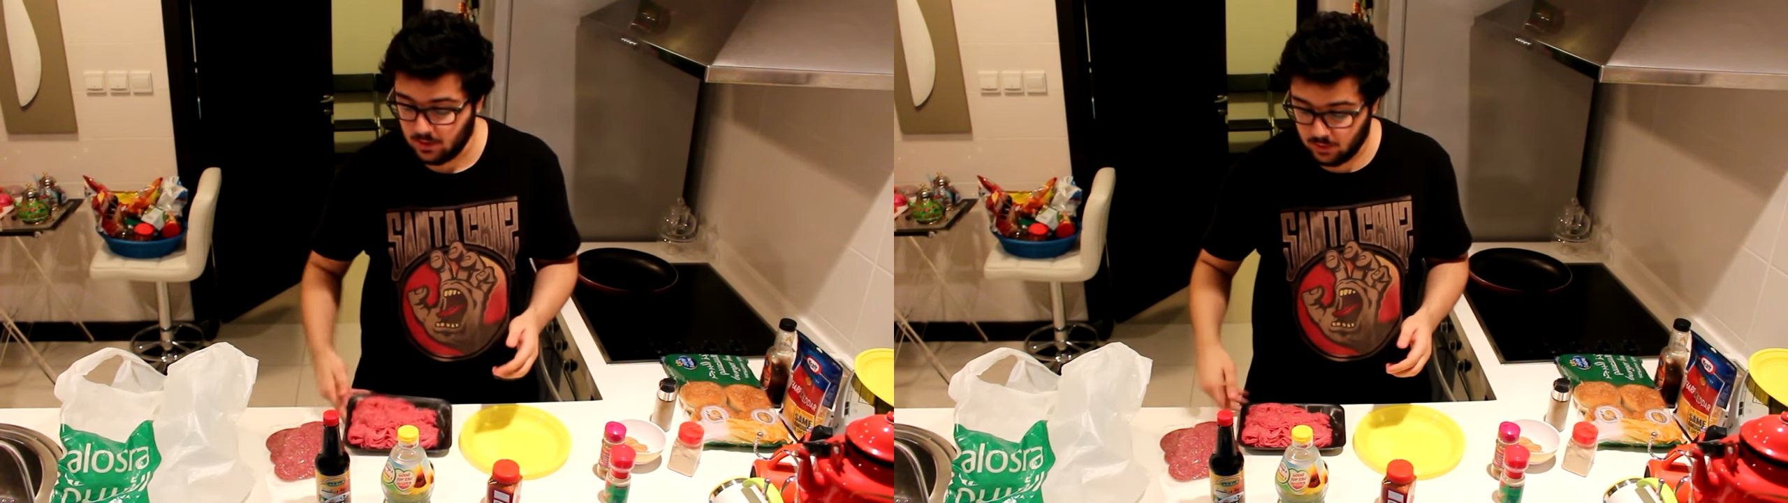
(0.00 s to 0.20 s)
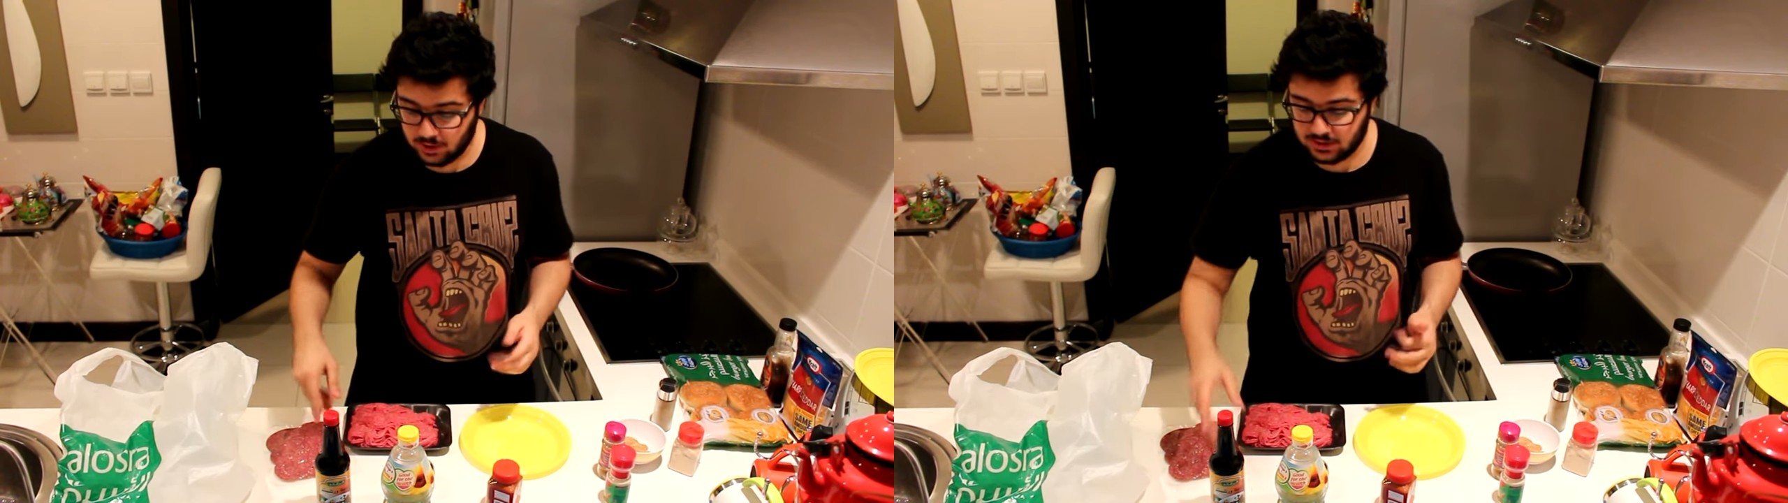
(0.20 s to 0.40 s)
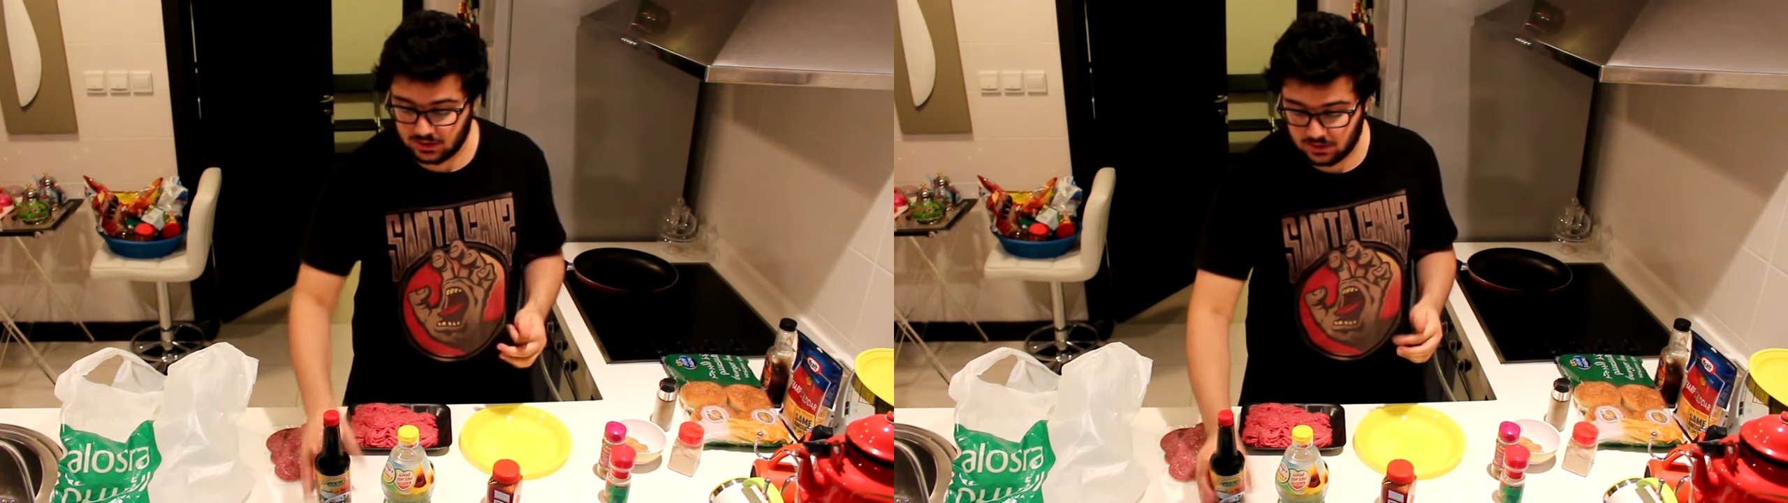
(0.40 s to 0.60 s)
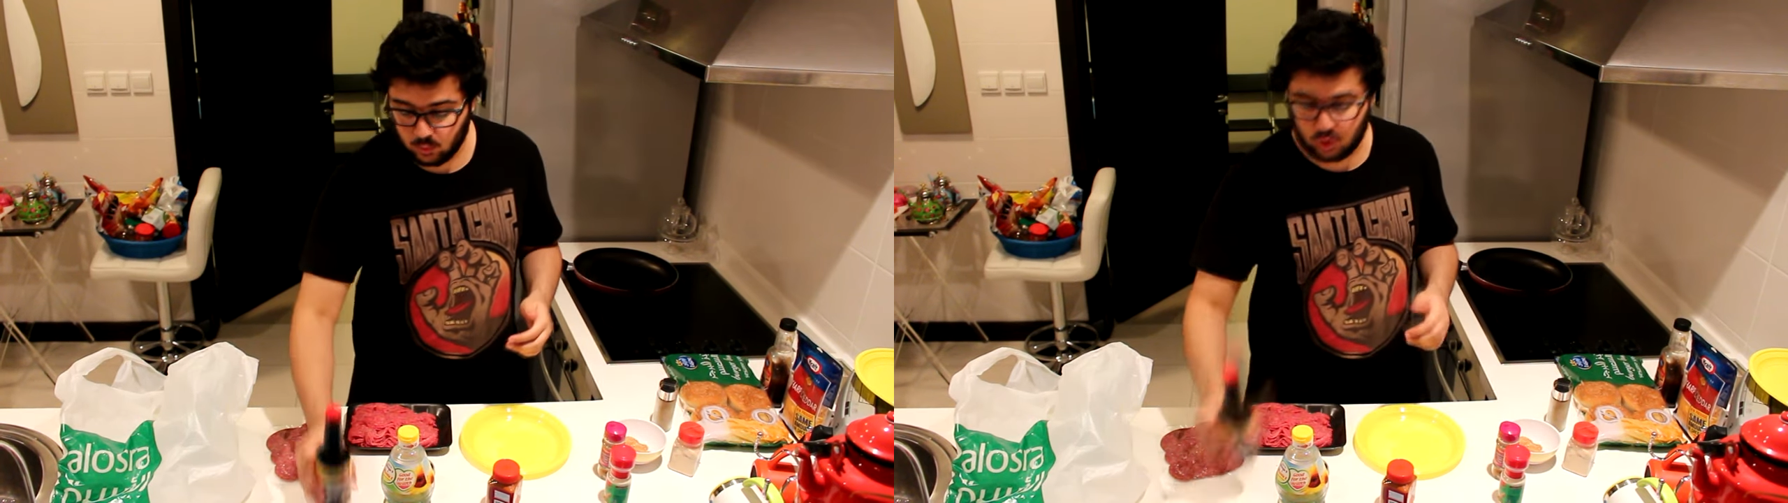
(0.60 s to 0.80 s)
we're going to take some